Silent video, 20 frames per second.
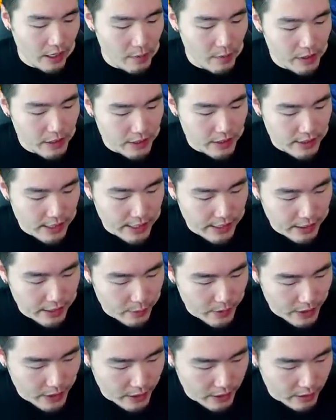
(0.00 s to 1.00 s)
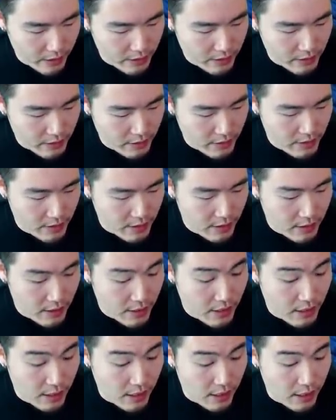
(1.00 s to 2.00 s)
much Zeni are we getting?
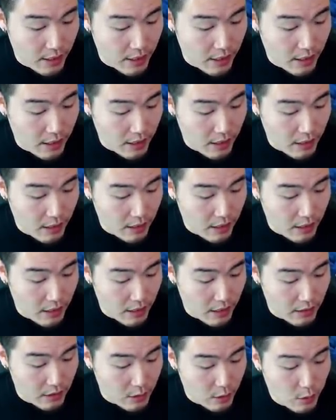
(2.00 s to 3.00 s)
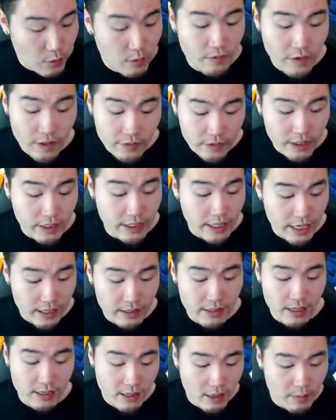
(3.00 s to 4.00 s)
Uh, 250k.
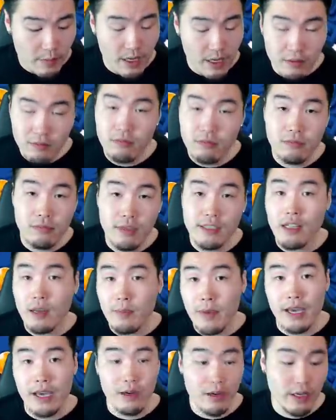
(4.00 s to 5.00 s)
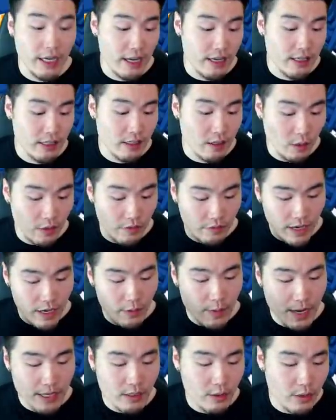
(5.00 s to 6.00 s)
That's not bad. That's not bad. Okay, so we fight Master